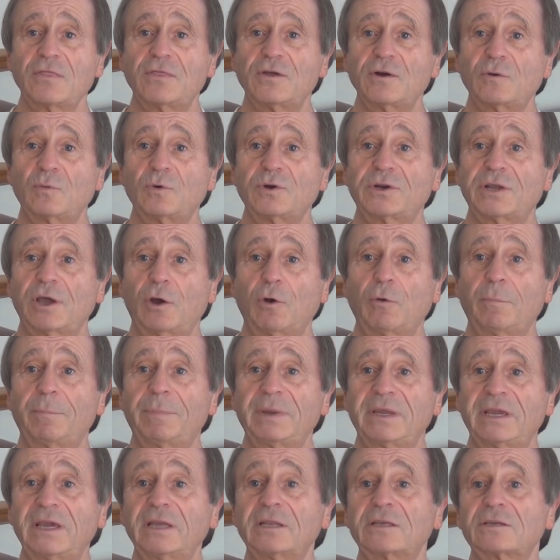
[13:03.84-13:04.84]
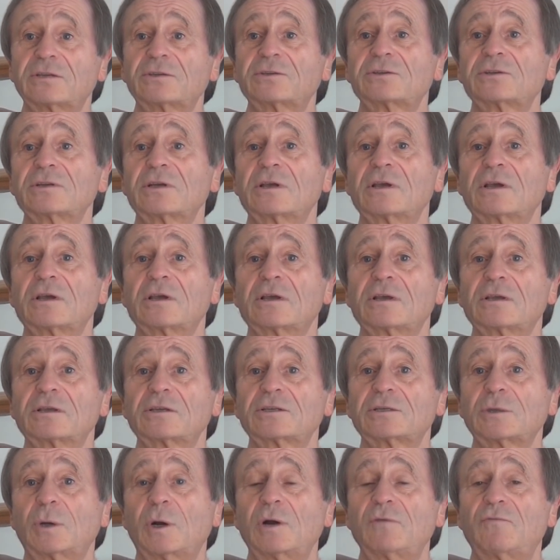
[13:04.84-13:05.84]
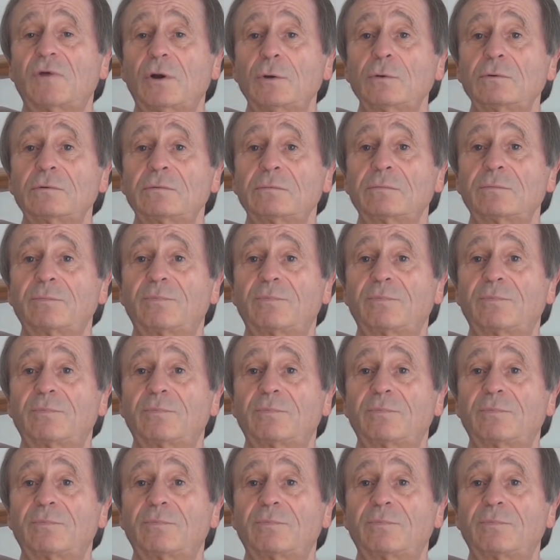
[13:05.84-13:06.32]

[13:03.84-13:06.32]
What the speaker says: that would help beginners. So I wrote,